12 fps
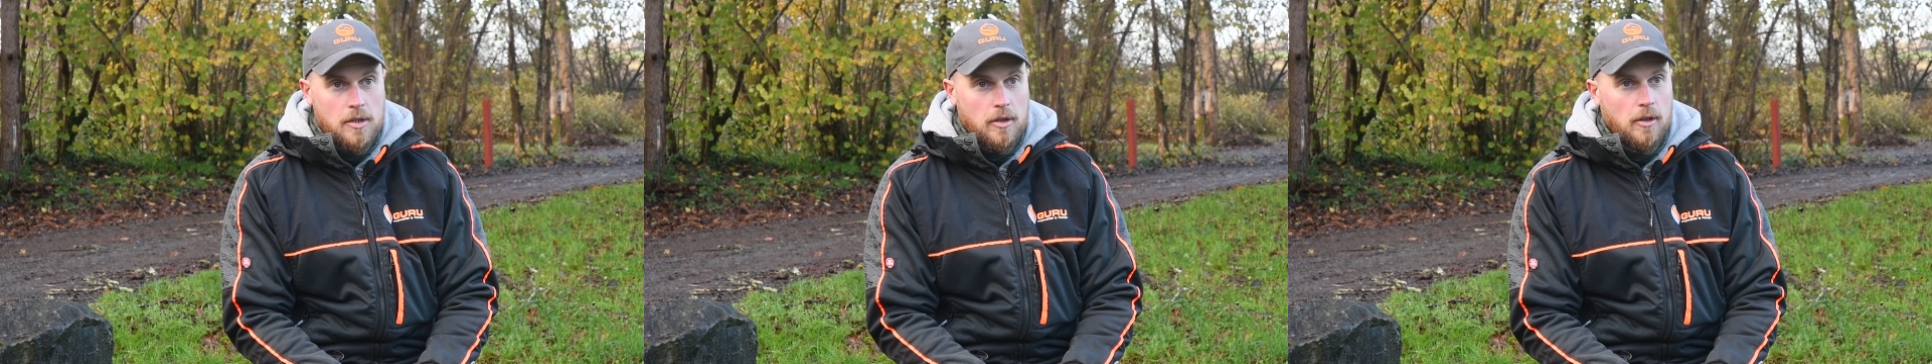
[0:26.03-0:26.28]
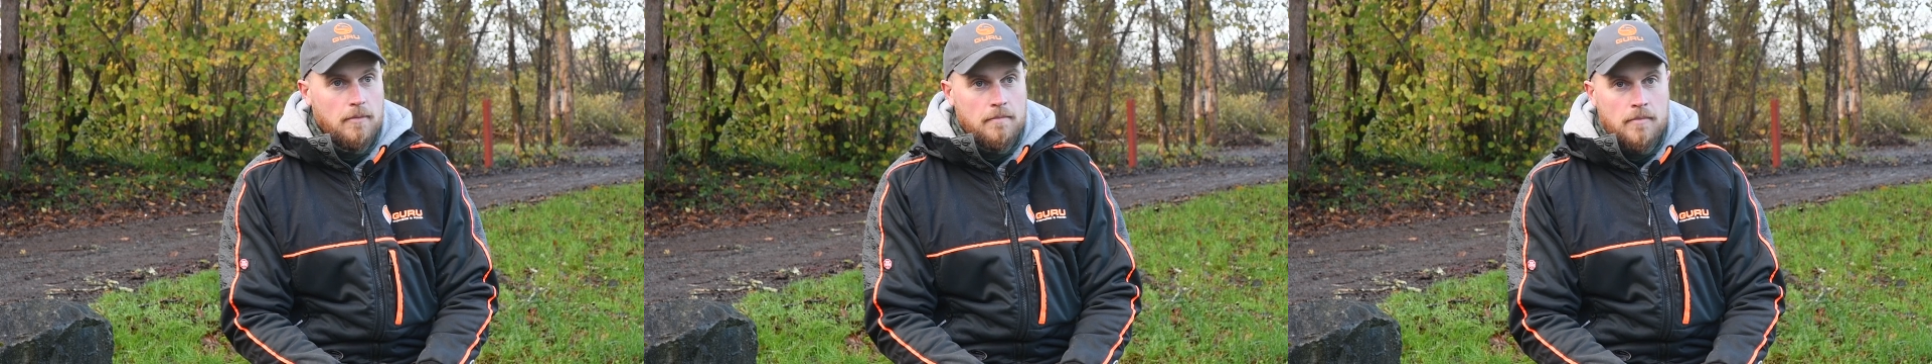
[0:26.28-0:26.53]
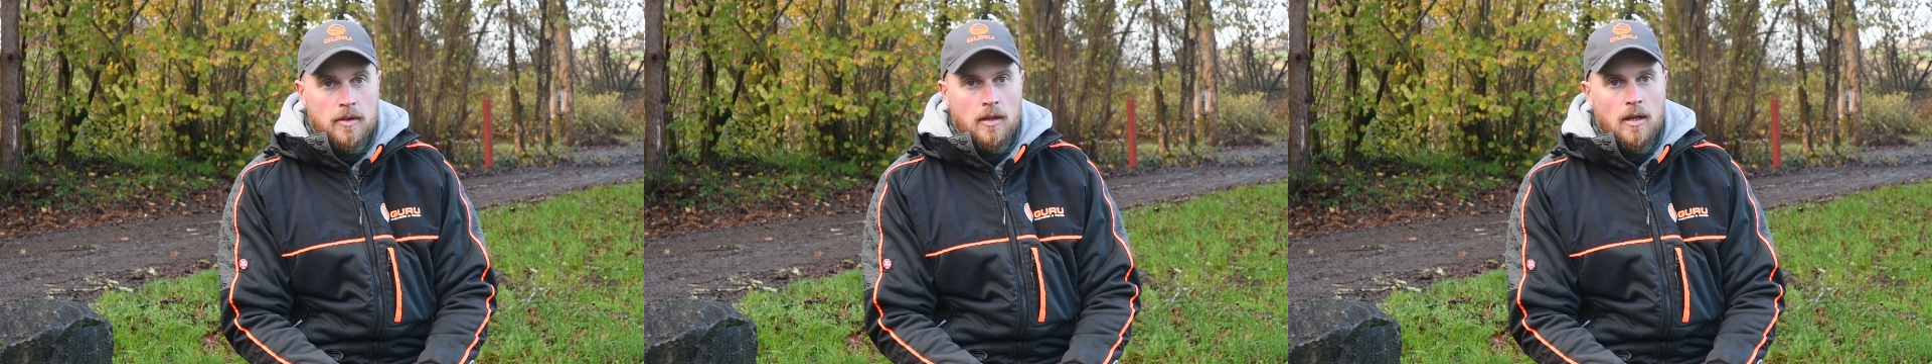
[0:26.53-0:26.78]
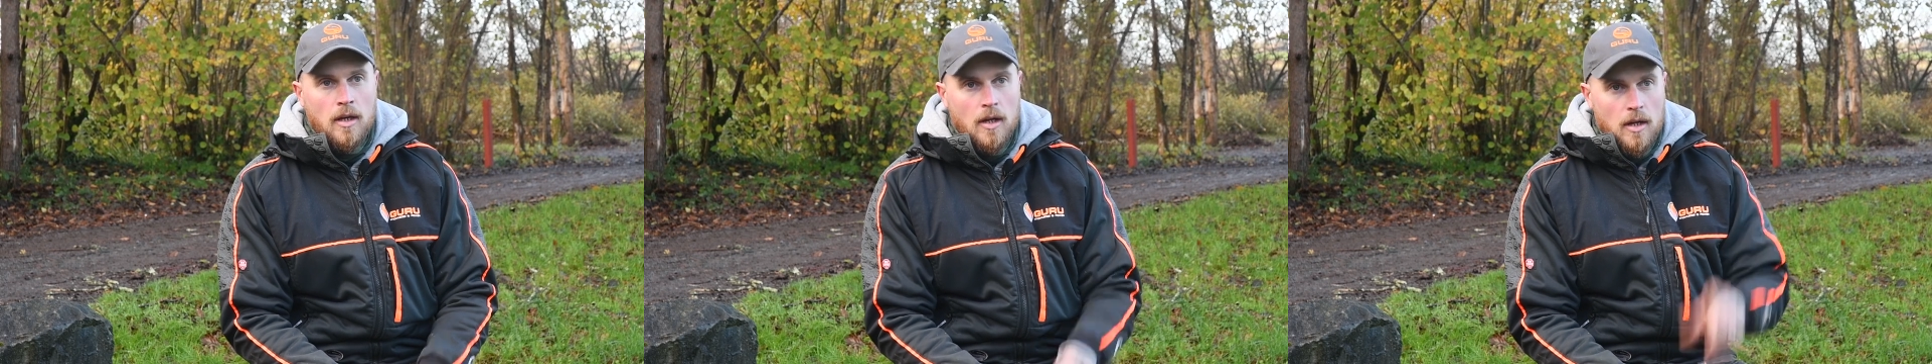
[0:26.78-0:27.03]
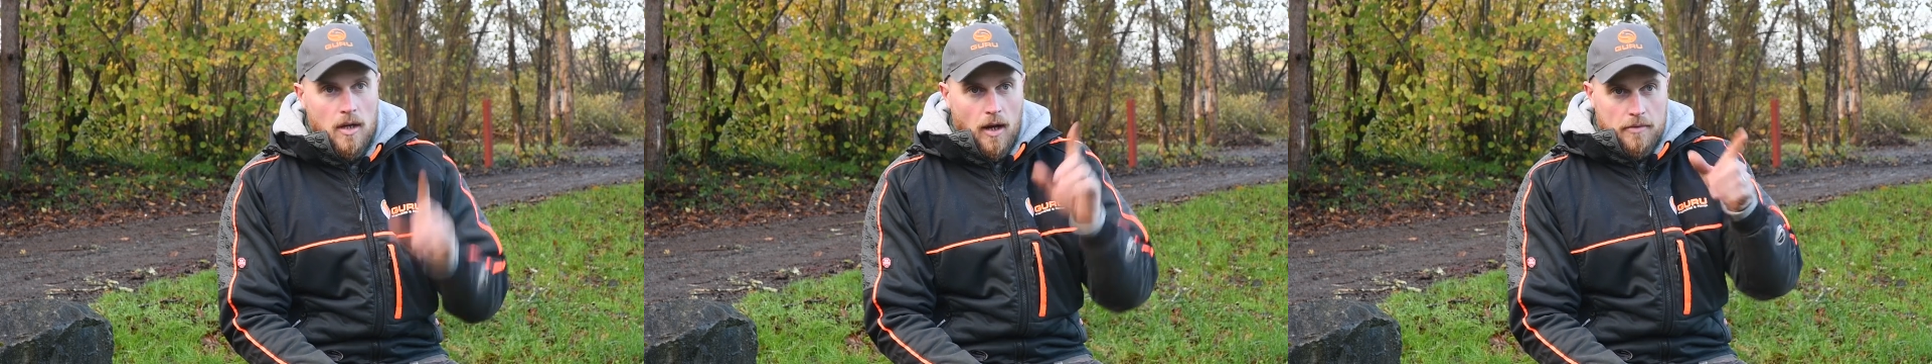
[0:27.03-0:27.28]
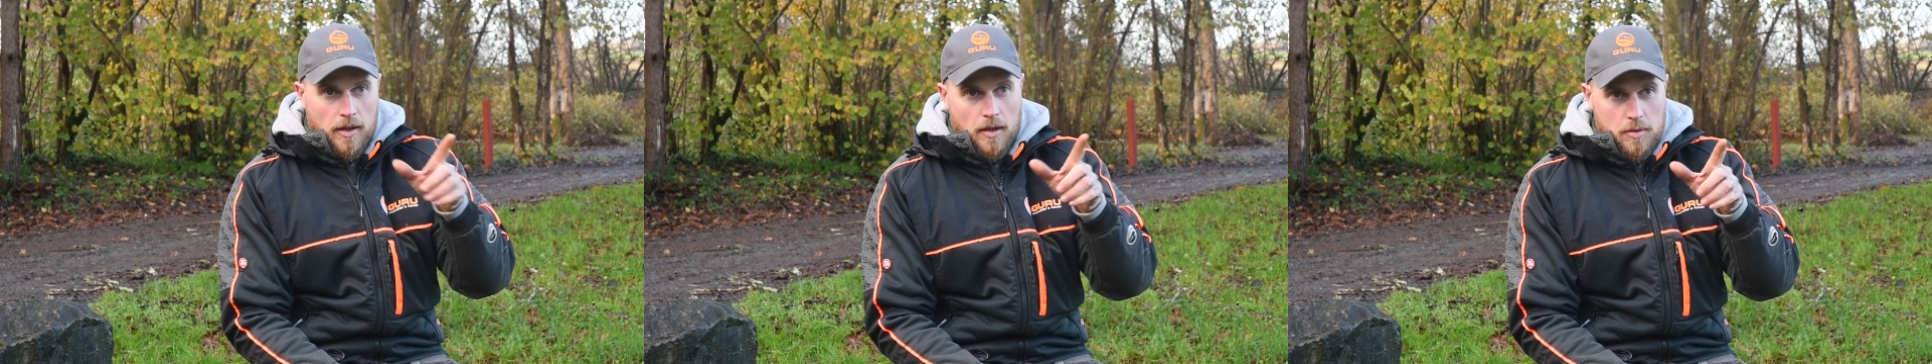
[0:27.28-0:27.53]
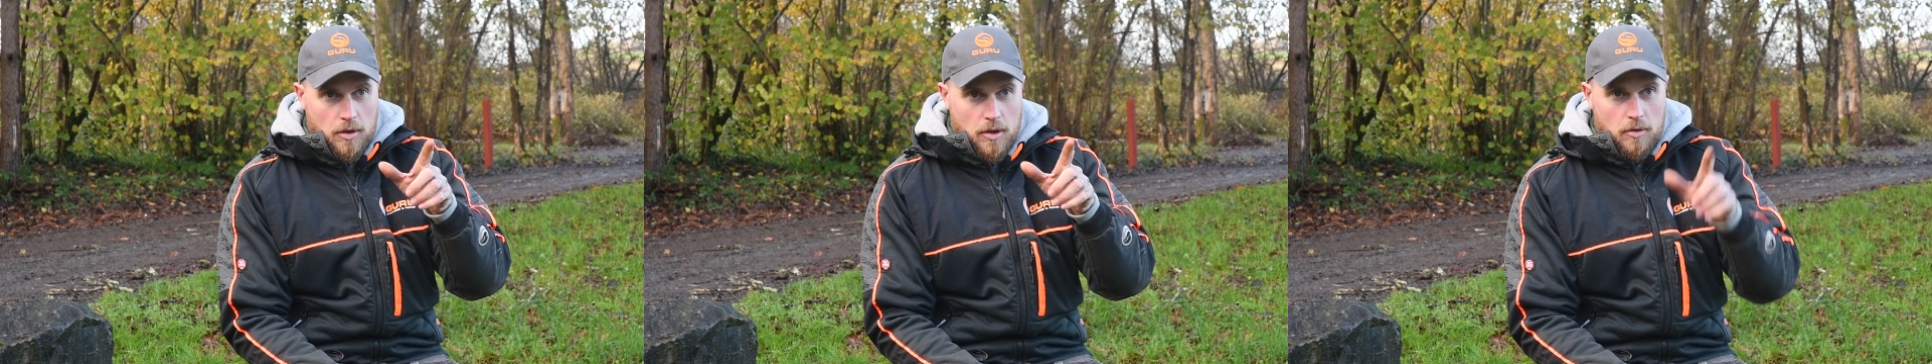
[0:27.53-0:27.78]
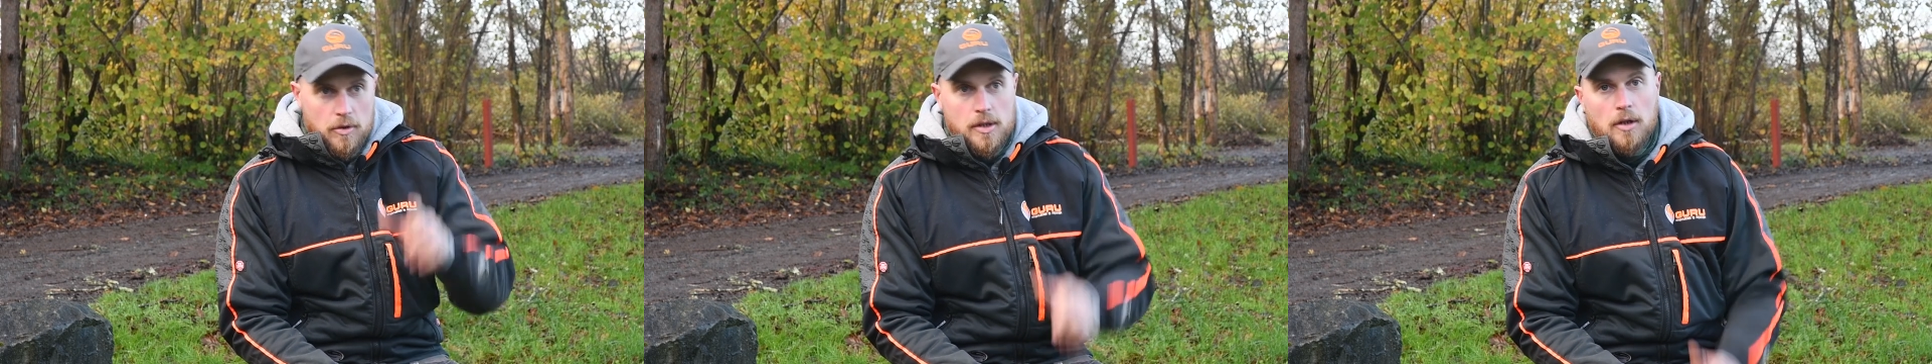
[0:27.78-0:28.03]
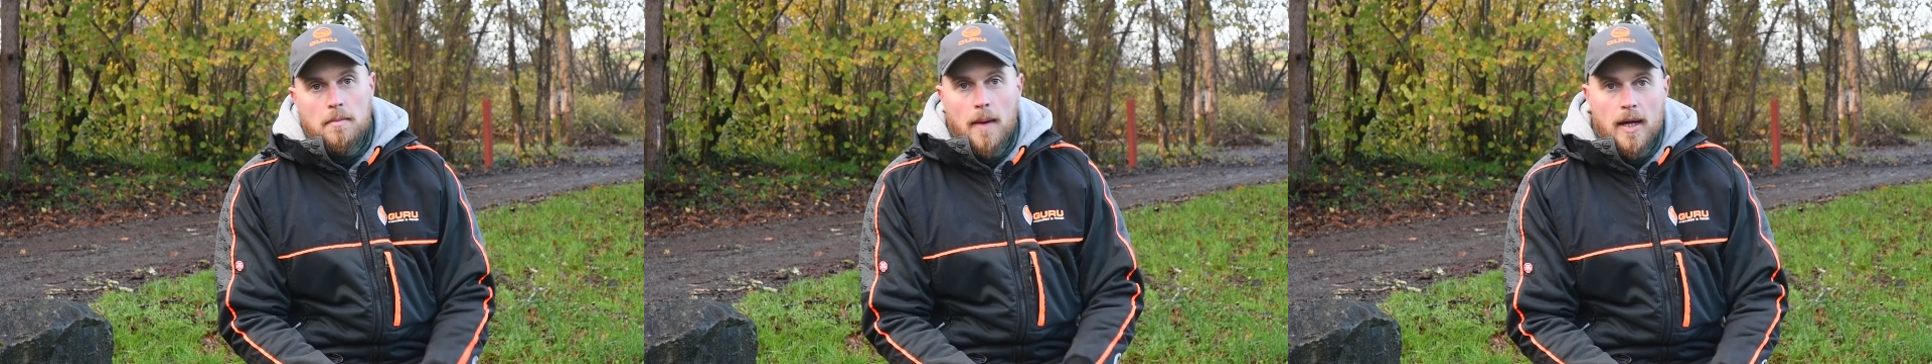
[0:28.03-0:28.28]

So I think I'm just going to go and sit on